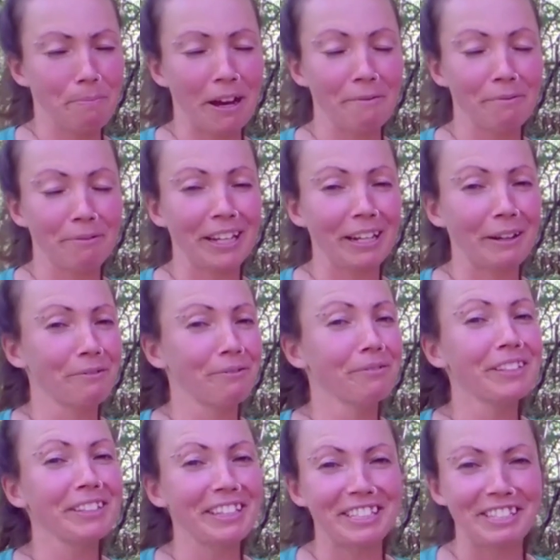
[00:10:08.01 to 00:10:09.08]
but we
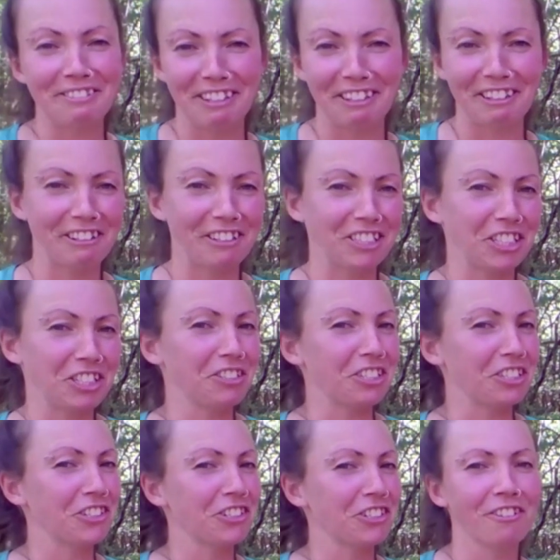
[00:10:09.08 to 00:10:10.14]
really do encourage you
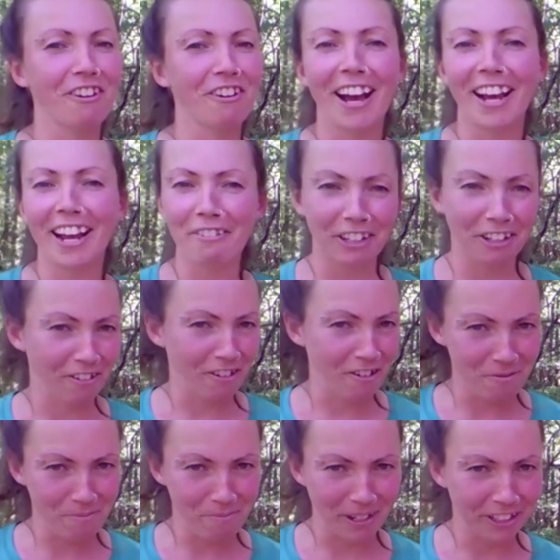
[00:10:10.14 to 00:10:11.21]
to try out your
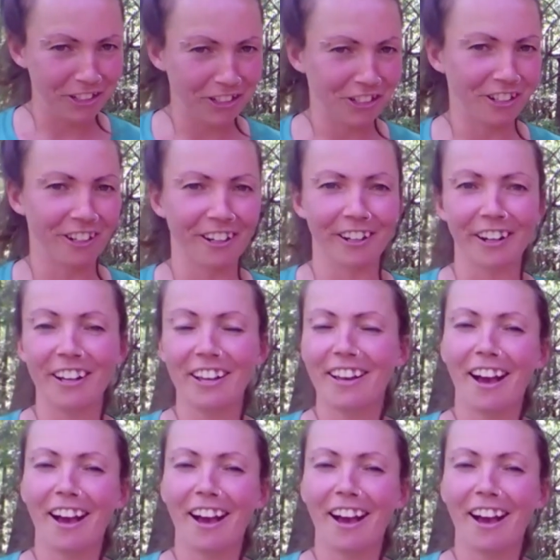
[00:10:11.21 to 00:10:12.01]
own mixture.